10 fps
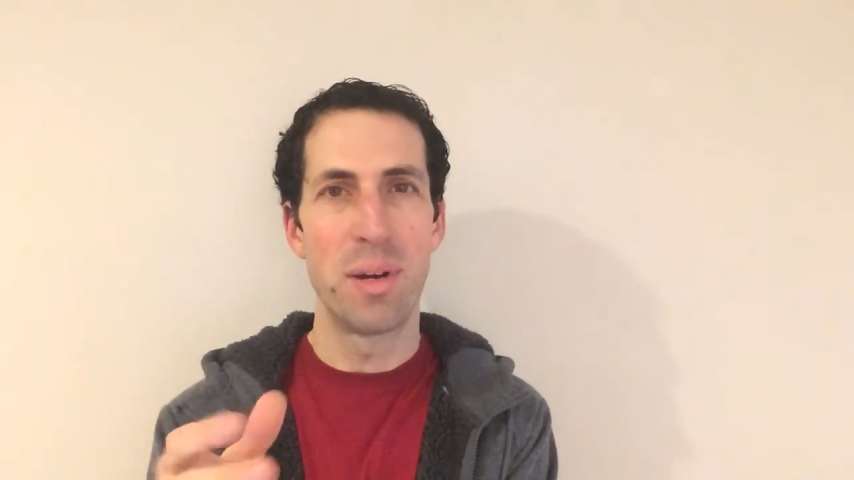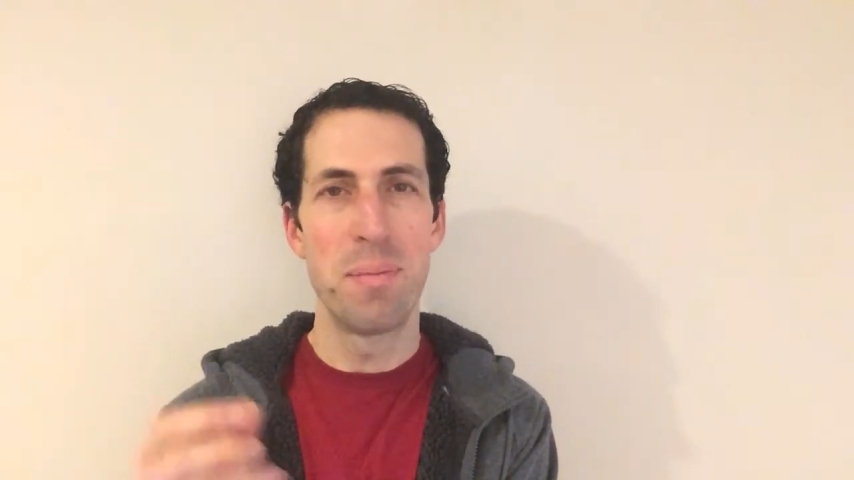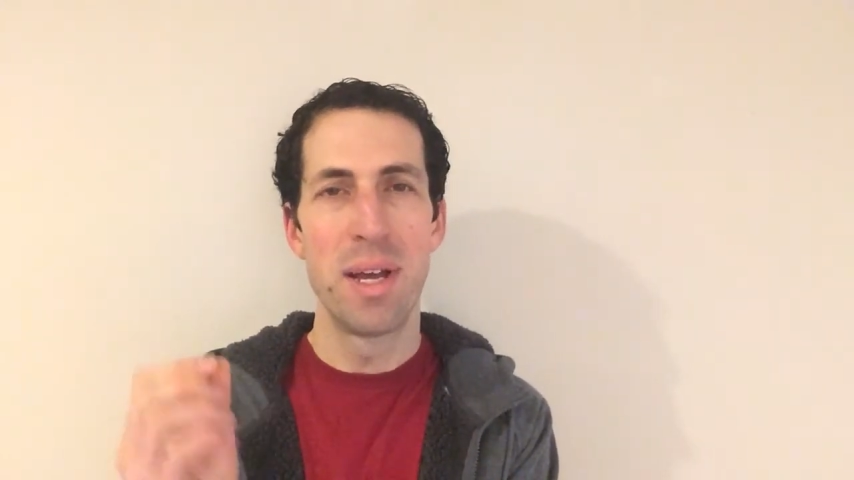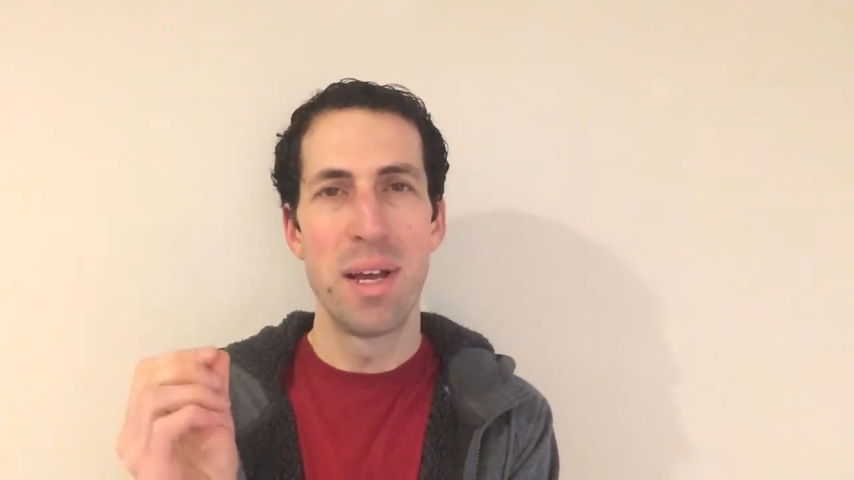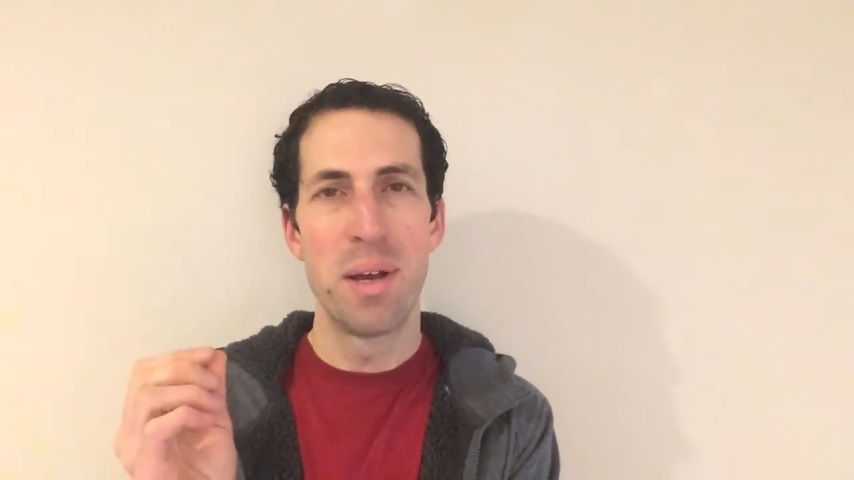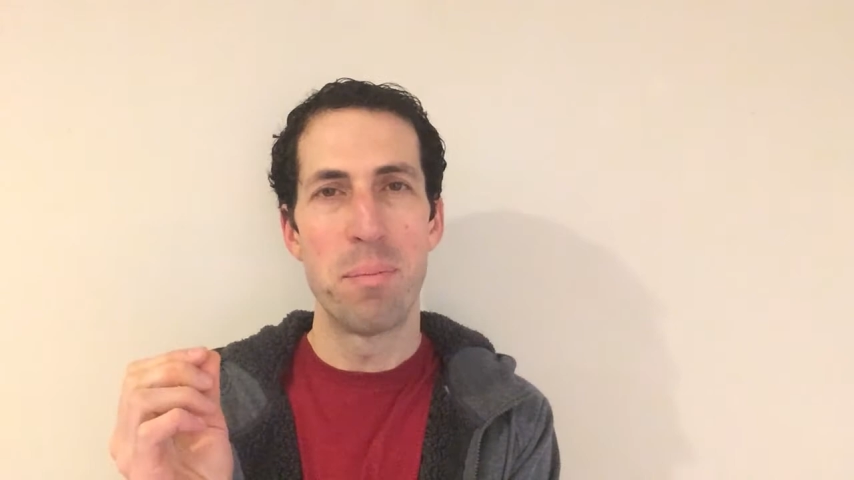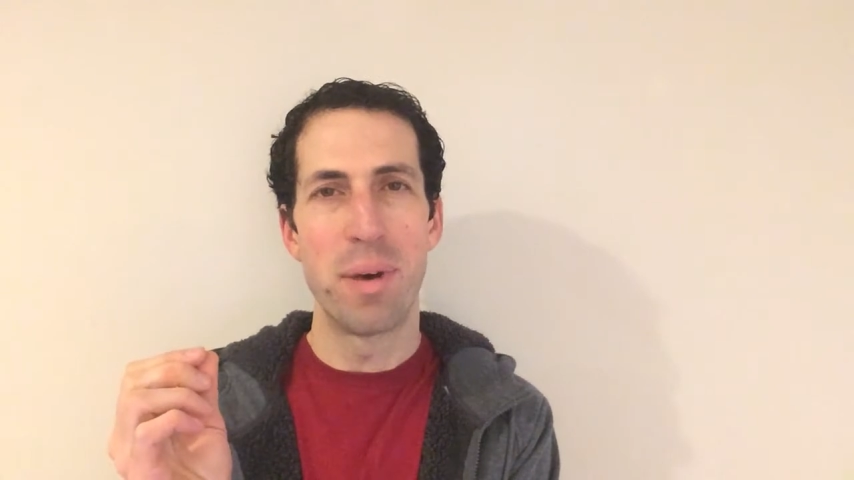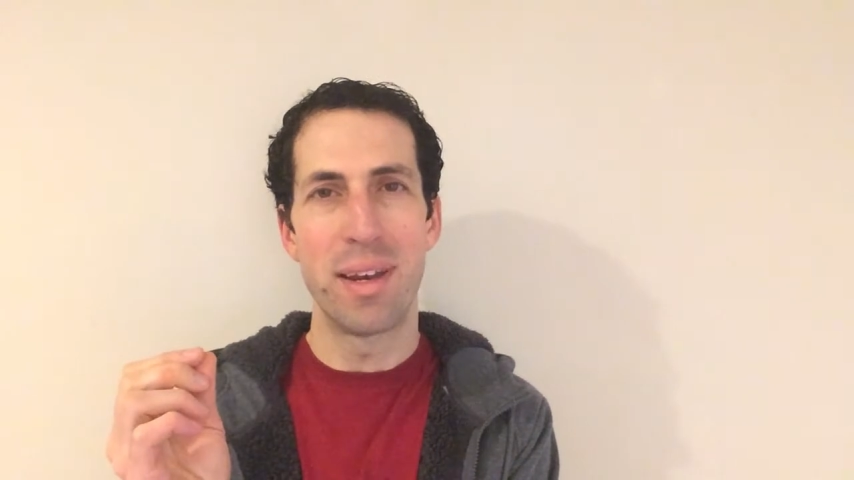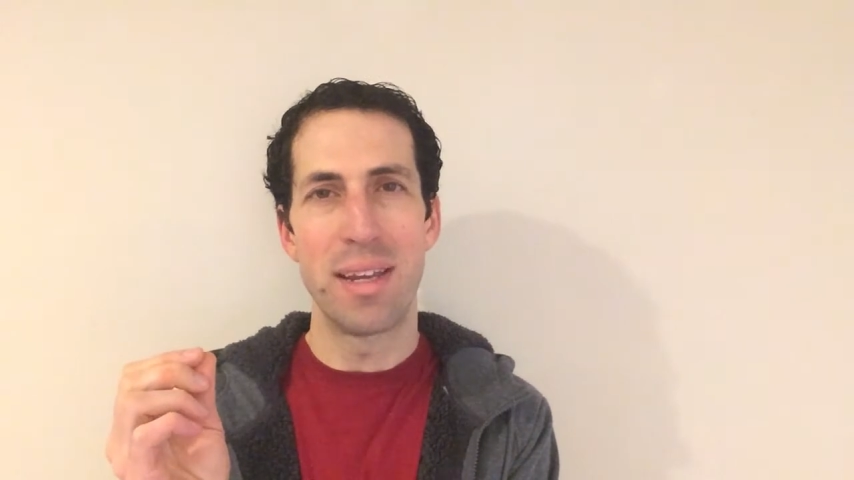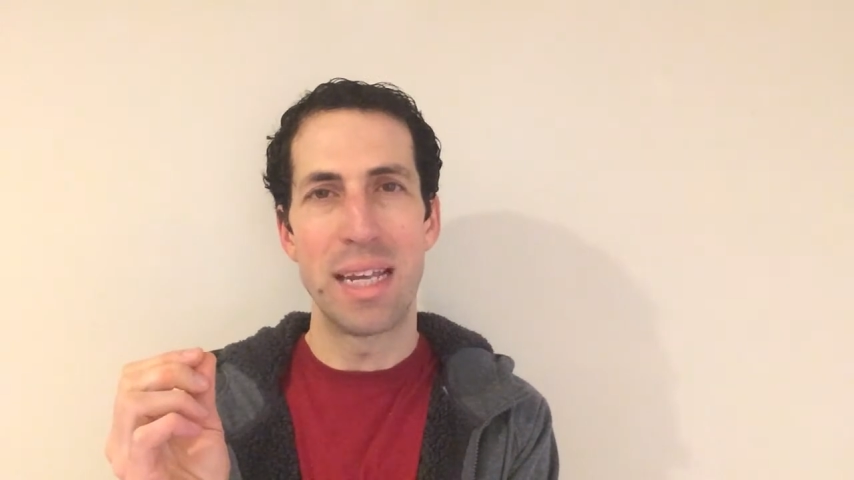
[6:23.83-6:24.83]
him,
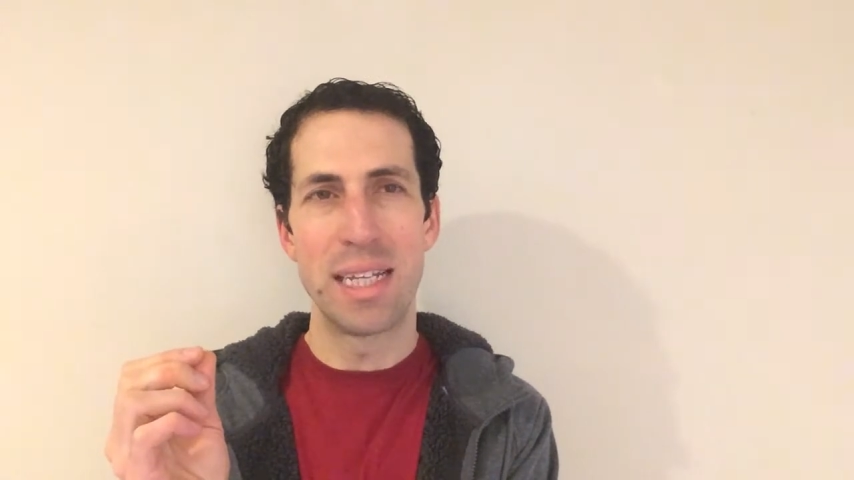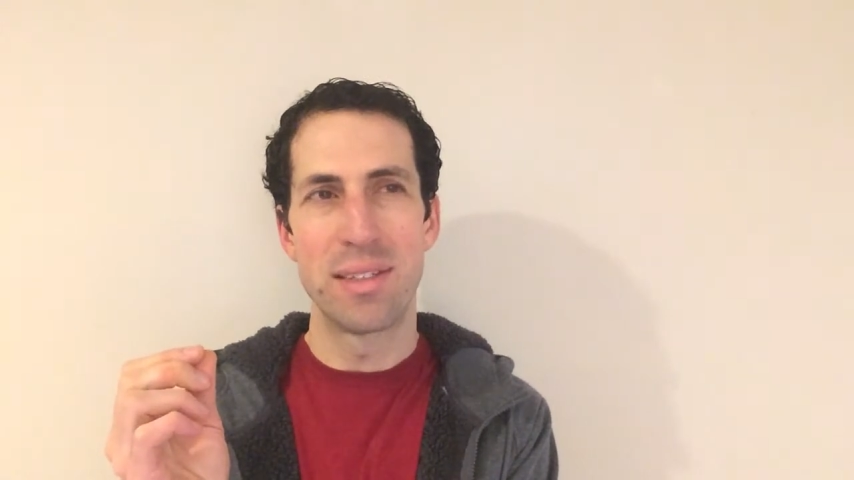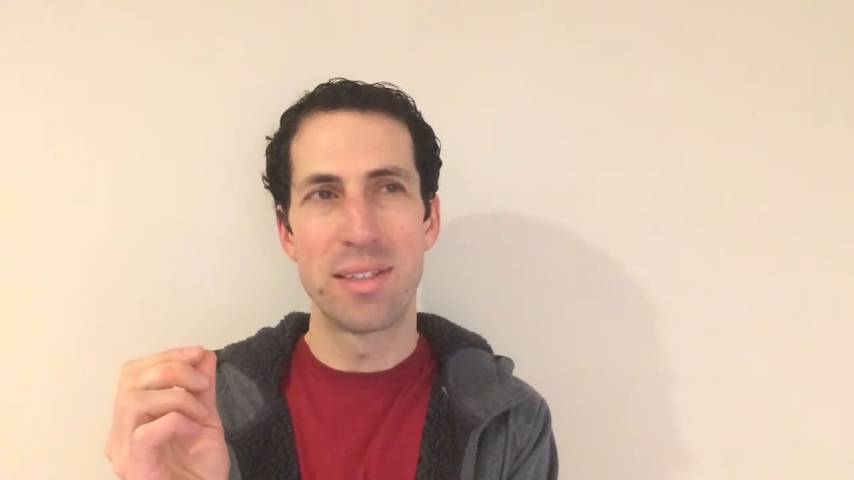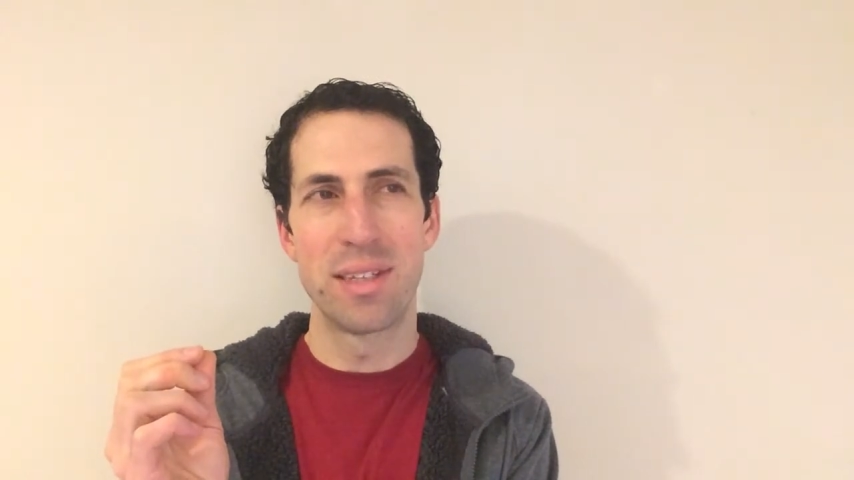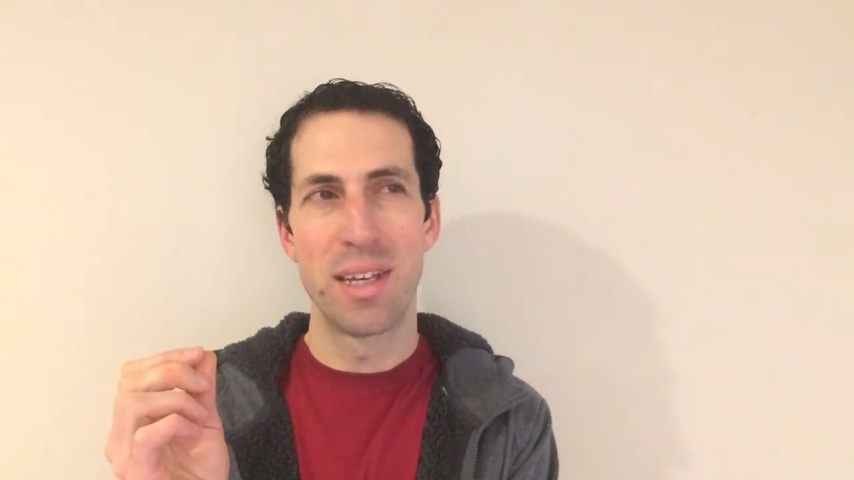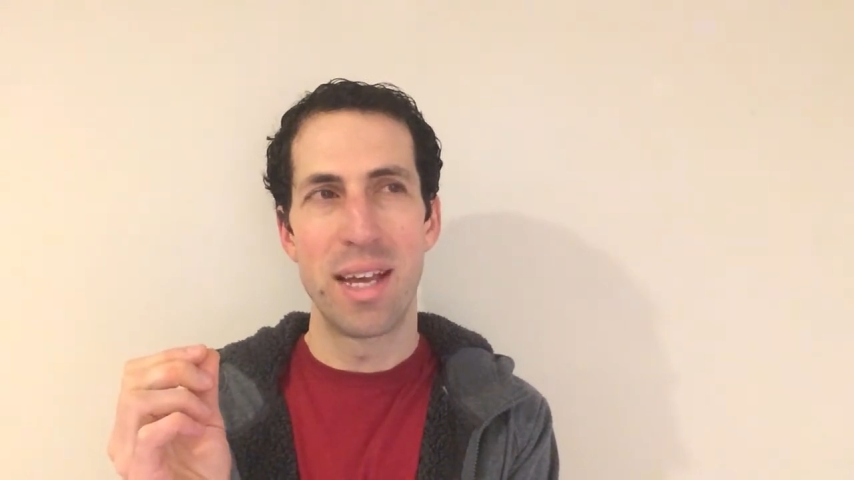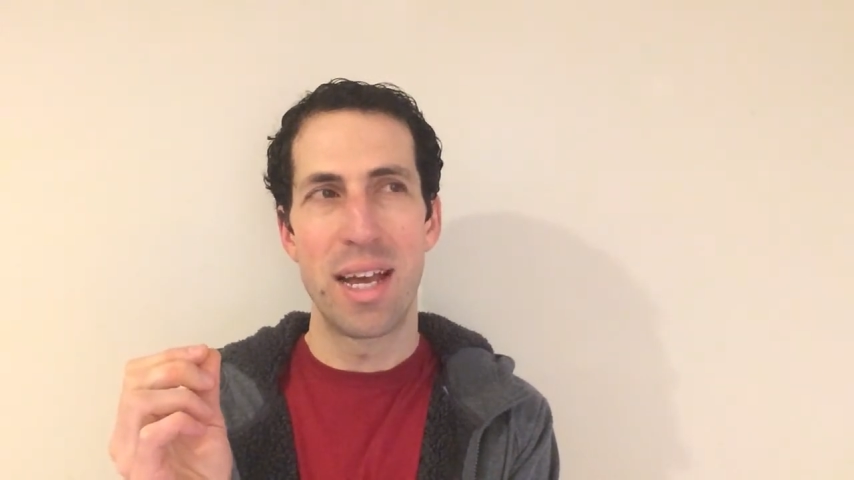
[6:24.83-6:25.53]
but it's,